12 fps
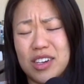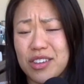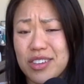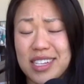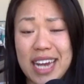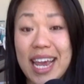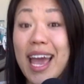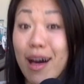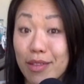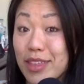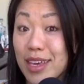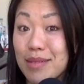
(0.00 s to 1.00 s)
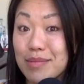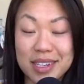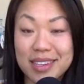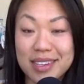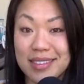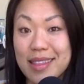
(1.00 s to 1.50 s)
you're staying healthy,
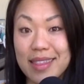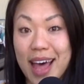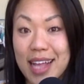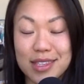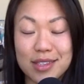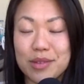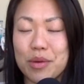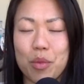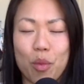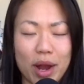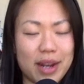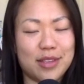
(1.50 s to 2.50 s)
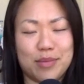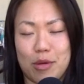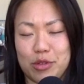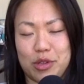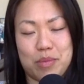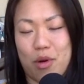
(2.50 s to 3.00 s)
because that's what is
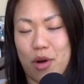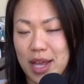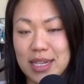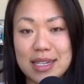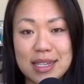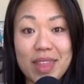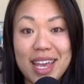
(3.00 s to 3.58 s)
most important.